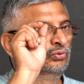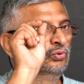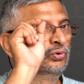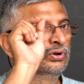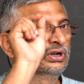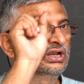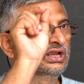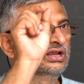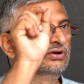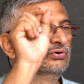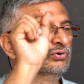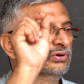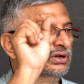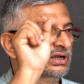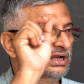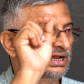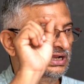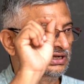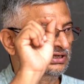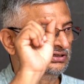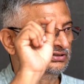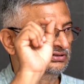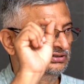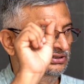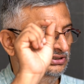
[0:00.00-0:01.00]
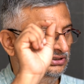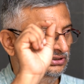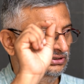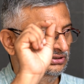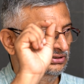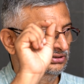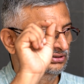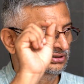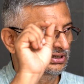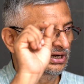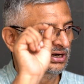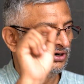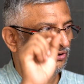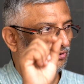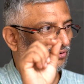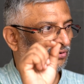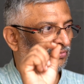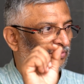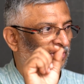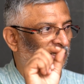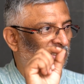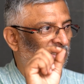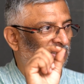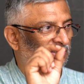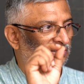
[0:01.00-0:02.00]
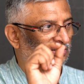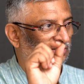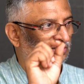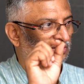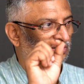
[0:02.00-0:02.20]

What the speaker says: ore oru galaxy Andromeda